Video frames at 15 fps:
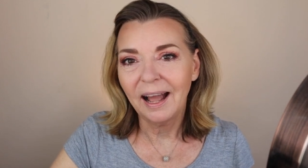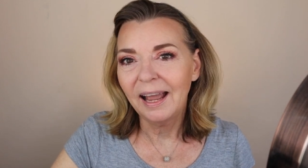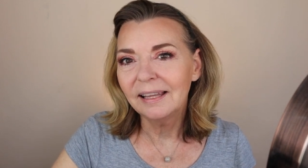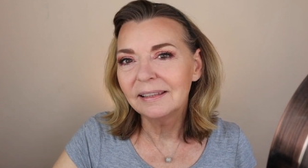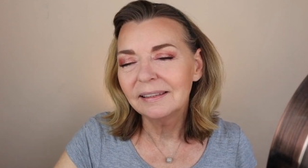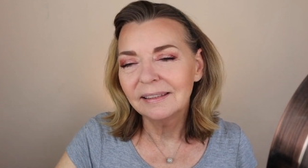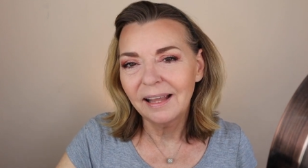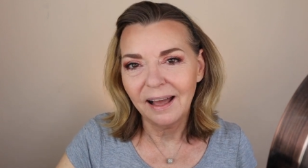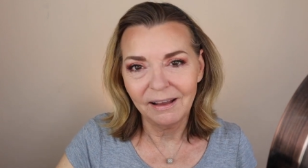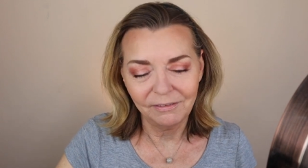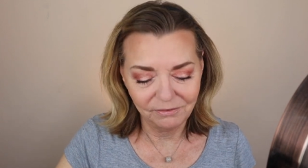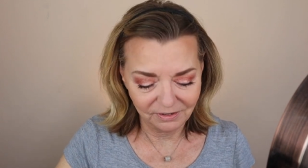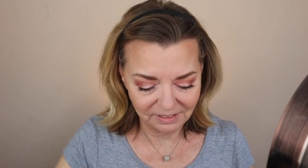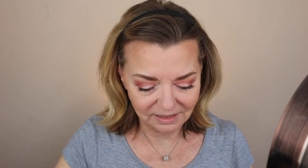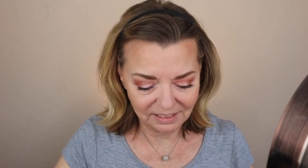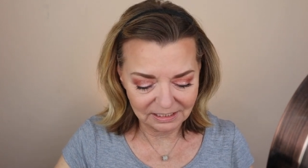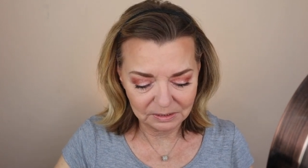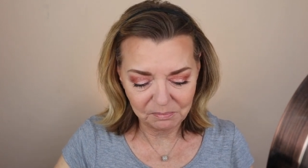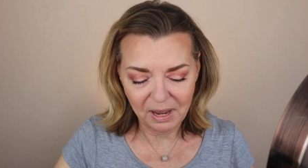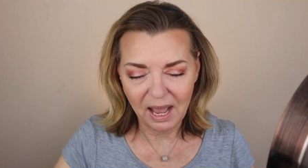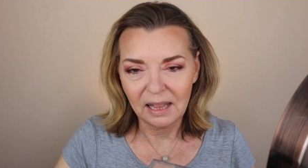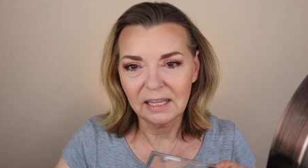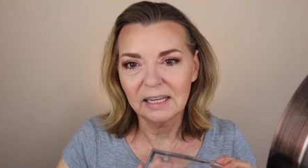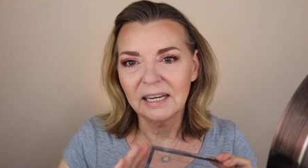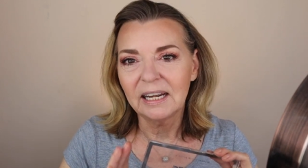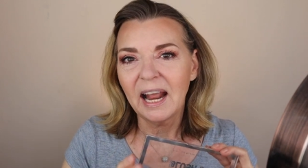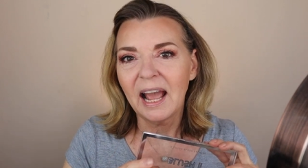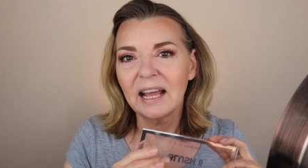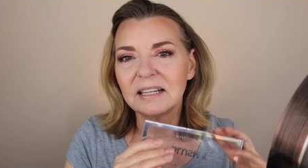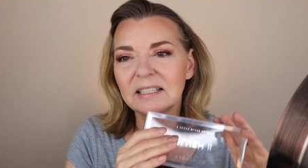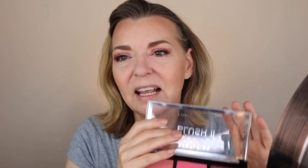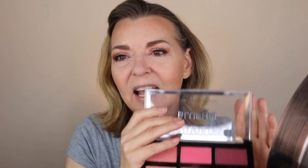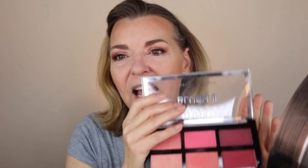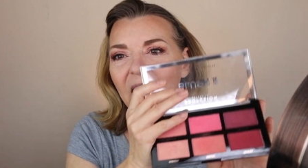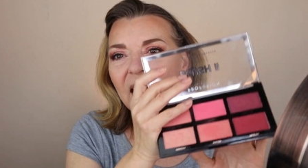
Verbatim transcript: I love this palette. It has